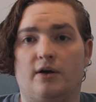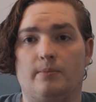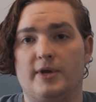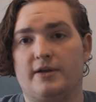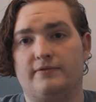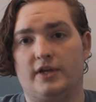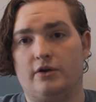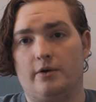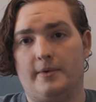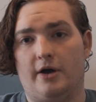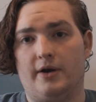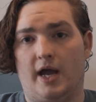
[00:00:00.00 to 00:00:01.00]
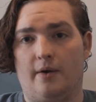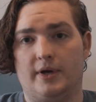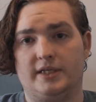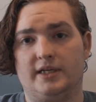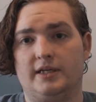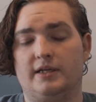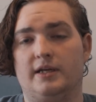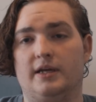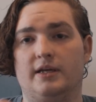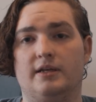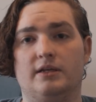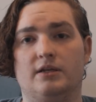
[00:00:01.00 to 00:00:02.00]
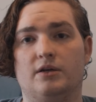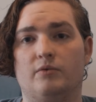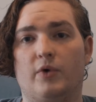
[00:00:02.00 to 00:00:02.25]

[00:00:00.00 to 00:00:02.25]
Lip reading: I'll make a video about how I did it and